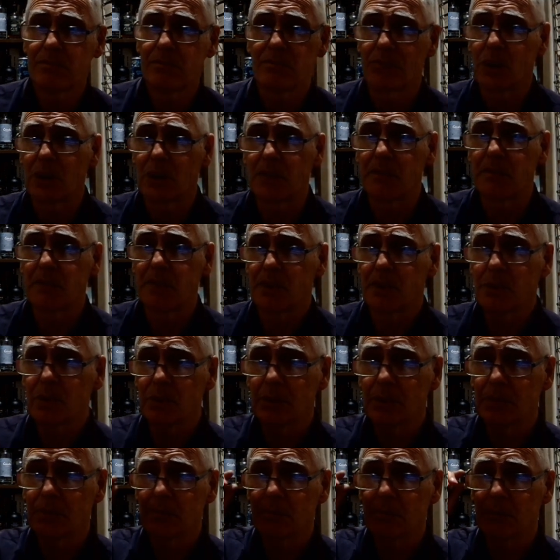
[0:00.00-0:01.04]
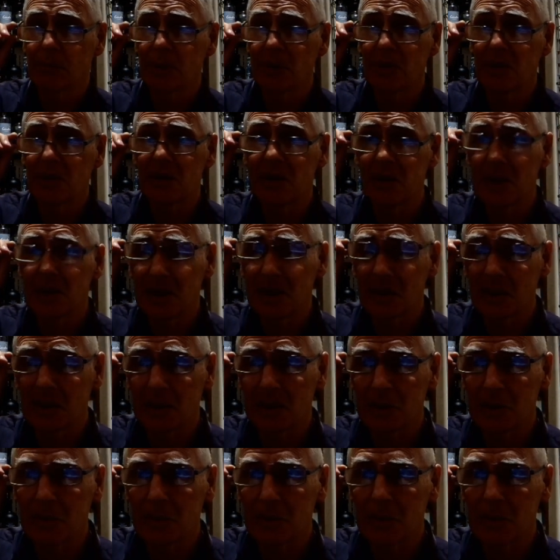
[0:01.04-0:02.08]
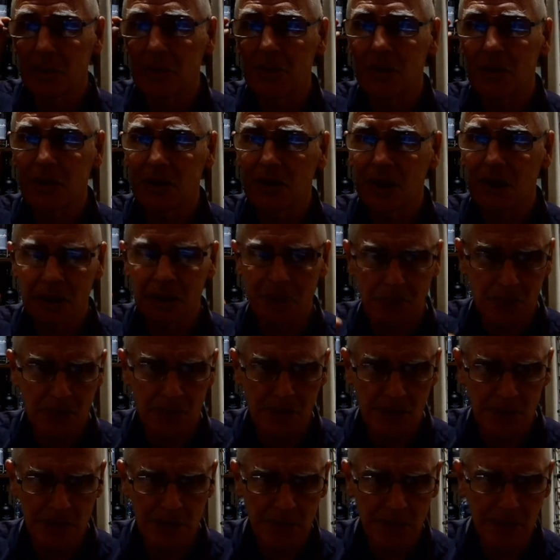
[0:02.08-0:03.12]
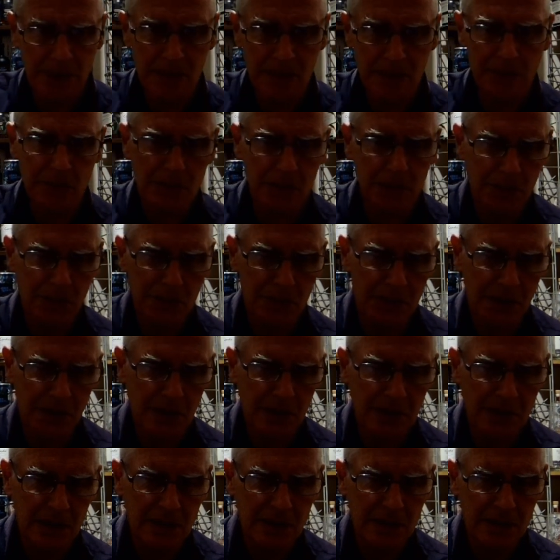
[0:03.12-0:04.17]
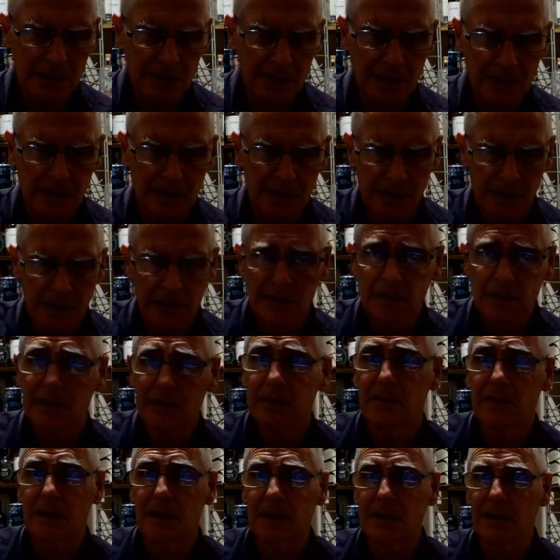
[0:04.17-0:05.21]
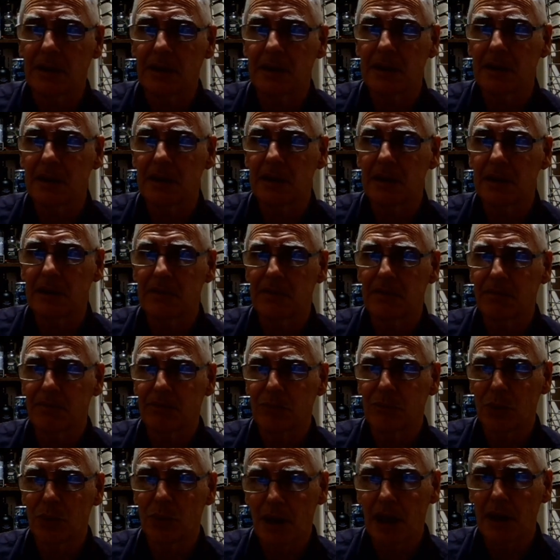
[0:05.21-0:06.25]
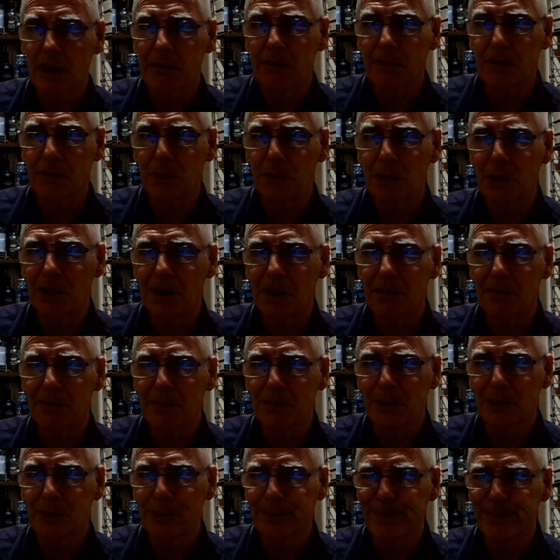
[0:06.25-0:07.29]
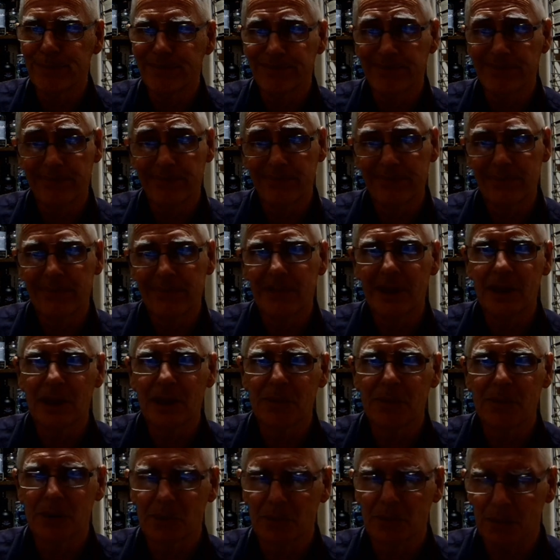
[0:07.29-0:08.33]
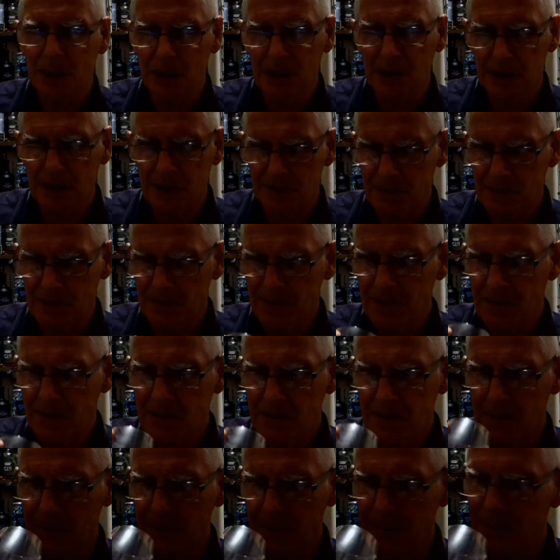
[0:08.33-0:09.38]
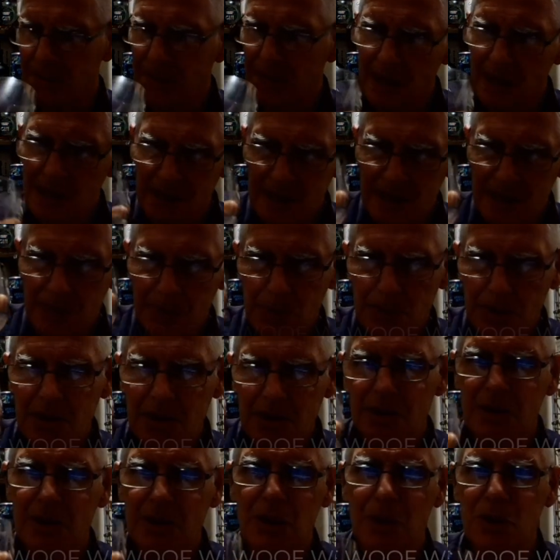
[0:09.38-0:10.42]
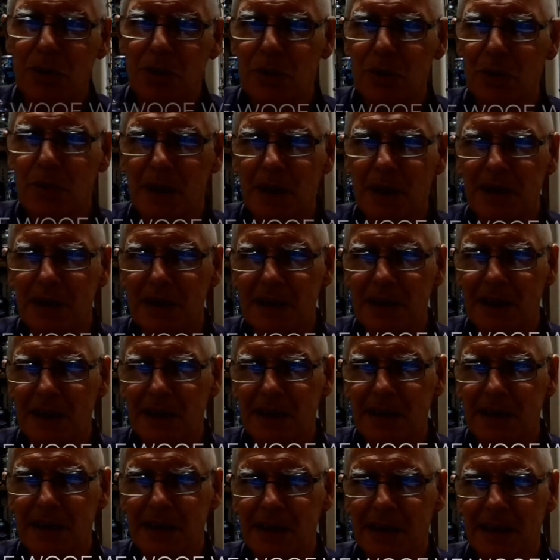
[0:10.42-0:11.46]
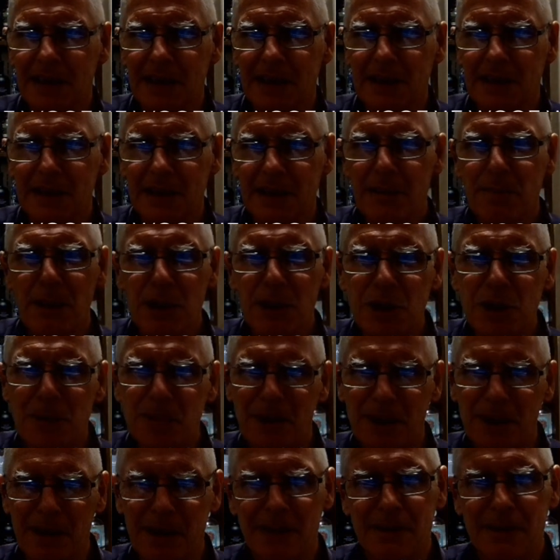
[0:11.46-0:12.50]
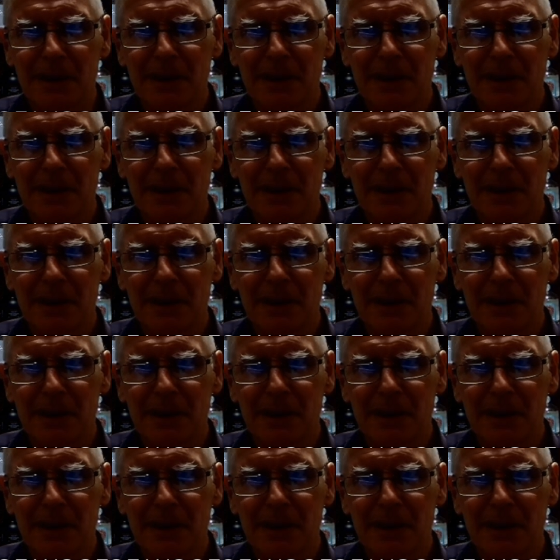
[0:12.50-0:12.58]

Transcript: not even a thought. Most of the distillers were too young to be drinking back when I was drinking this. In fact, I can think a good half of them weren't even born. Now I'm showing my age. So this was the go-to back in the 80s, the benchmark.